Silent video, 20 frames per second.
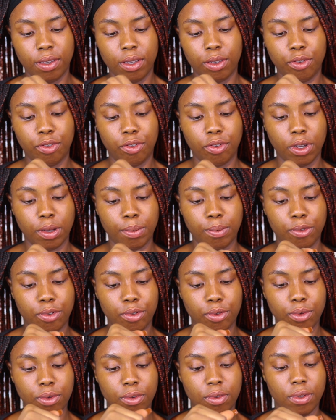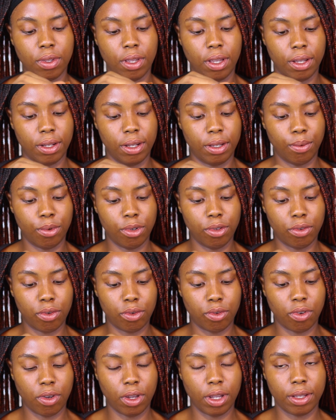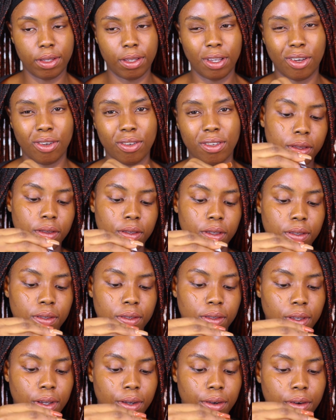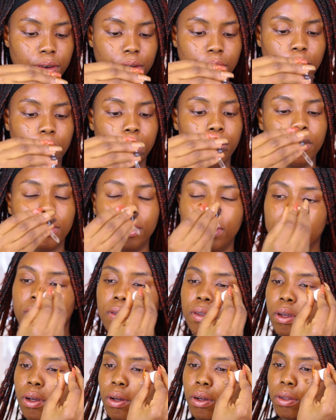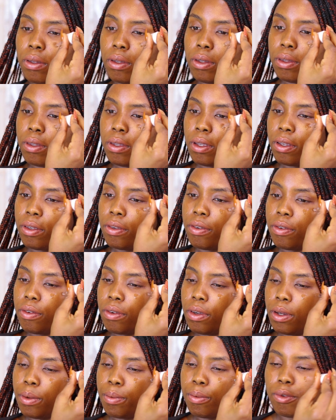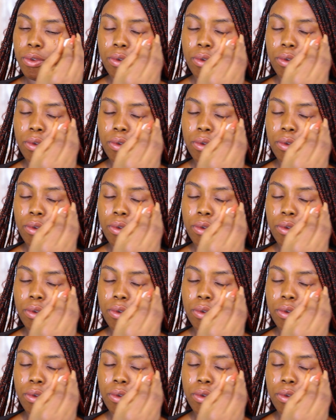test strap juice and I want to try it out. It's a serum, it's called the test strap